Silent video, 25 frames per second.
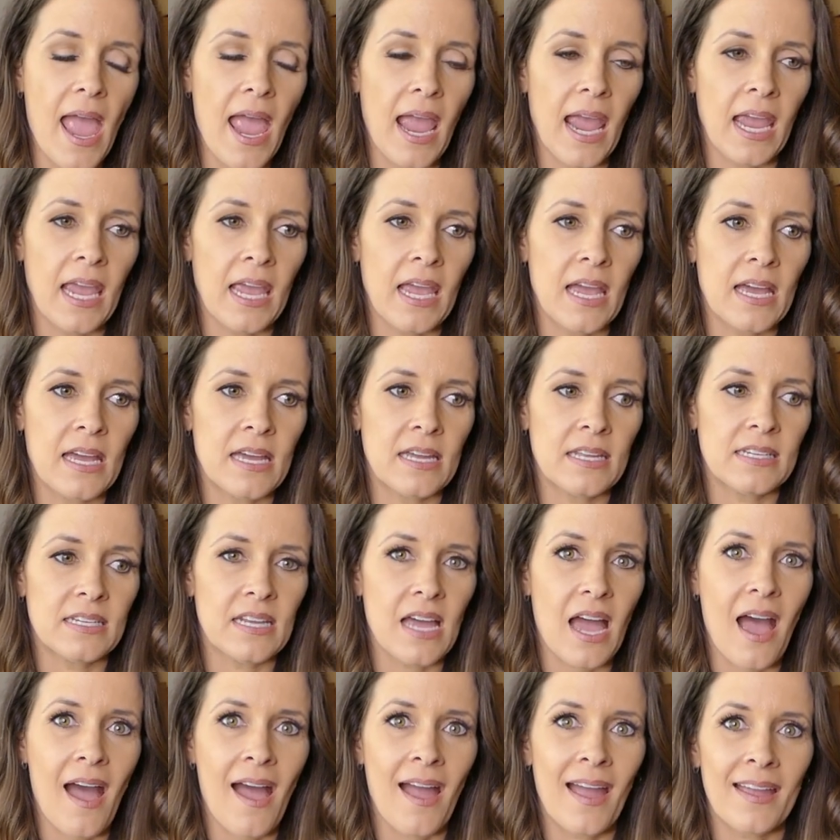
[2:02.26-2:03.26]
And
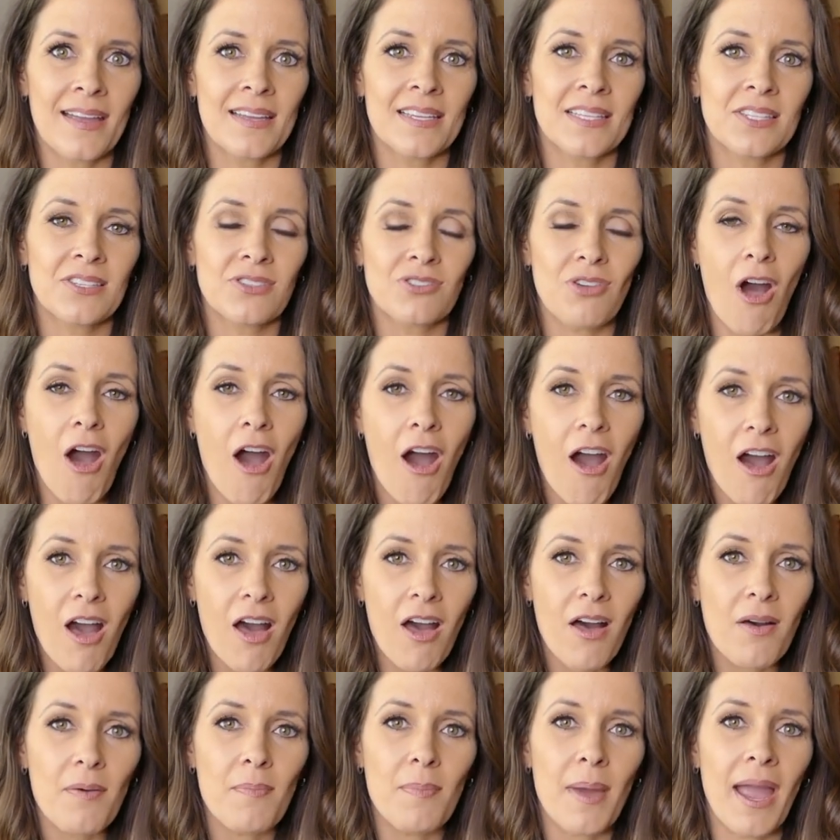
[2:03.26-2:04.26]
I
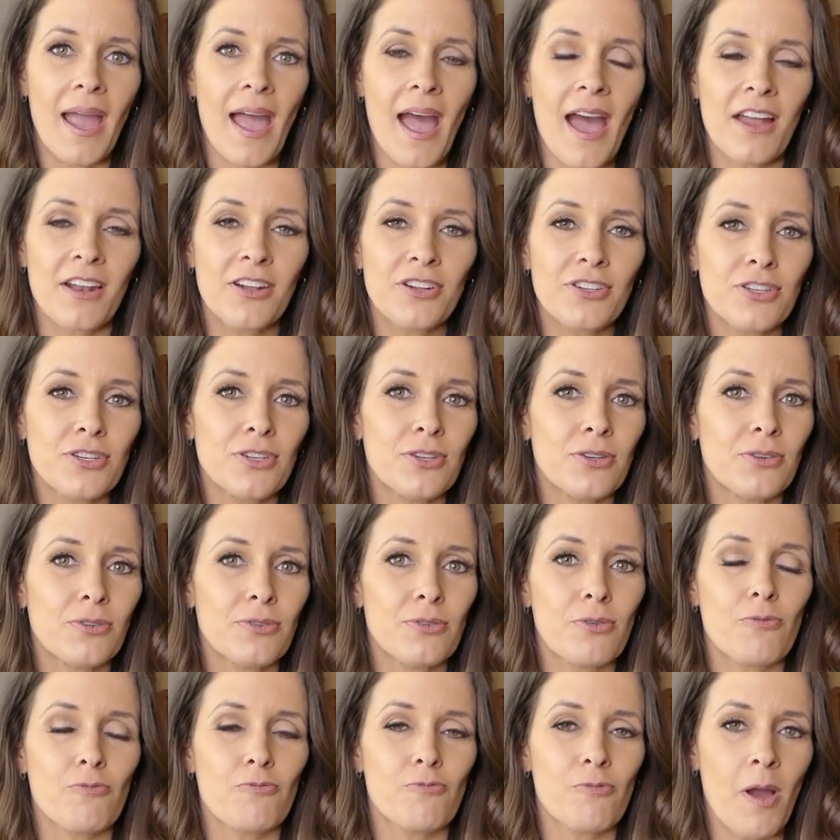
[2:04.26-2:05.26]
saw my
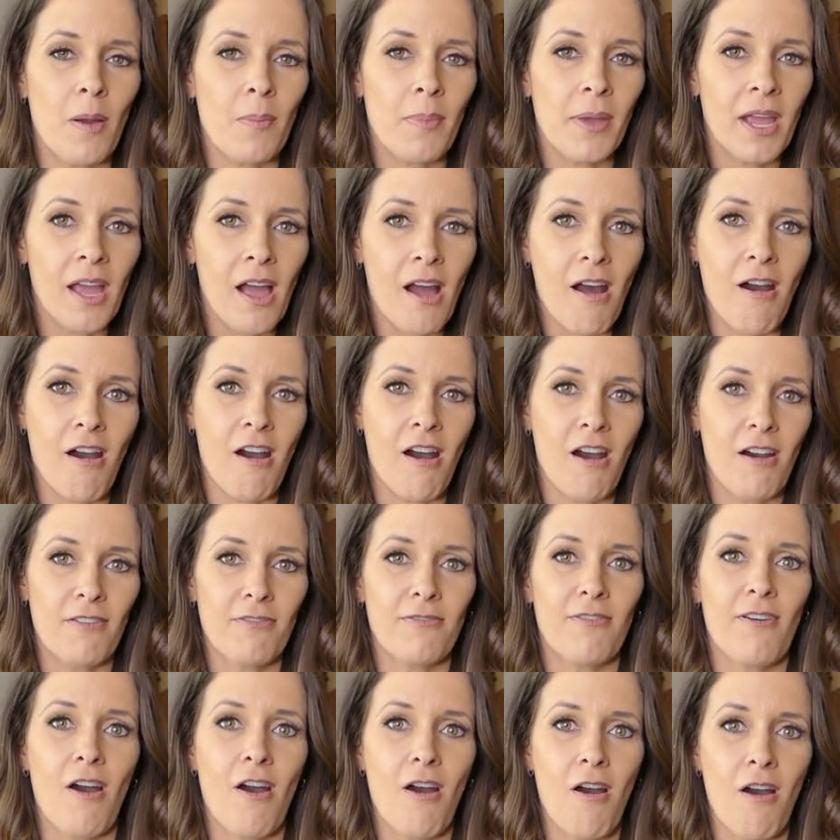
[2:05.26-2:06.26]
attitude rubbing
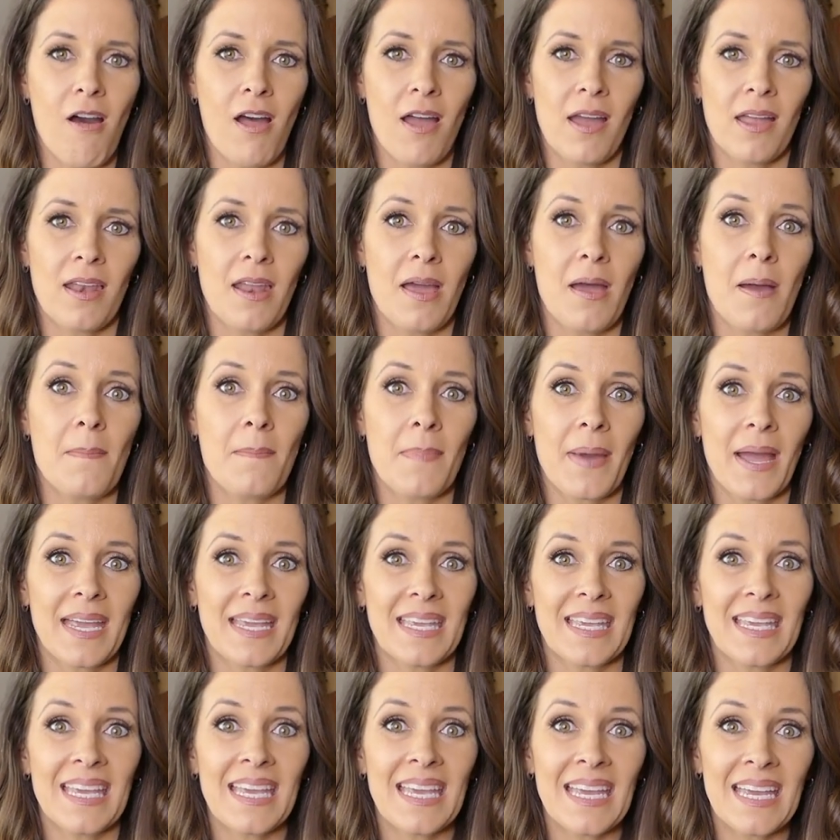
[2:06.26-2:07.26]
off on
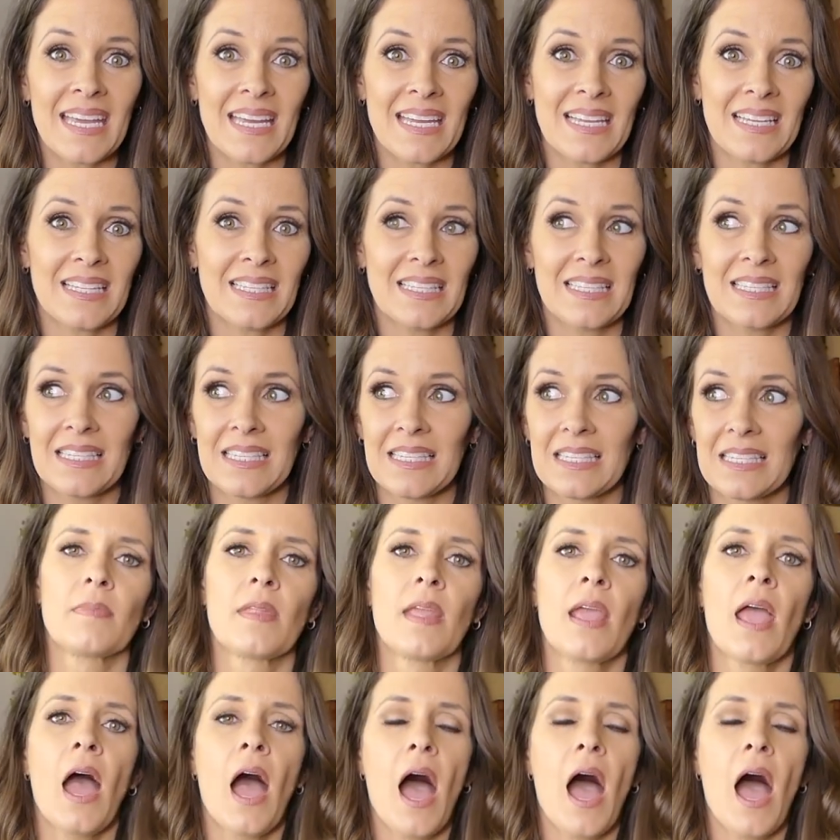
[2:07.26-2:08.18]
my kids.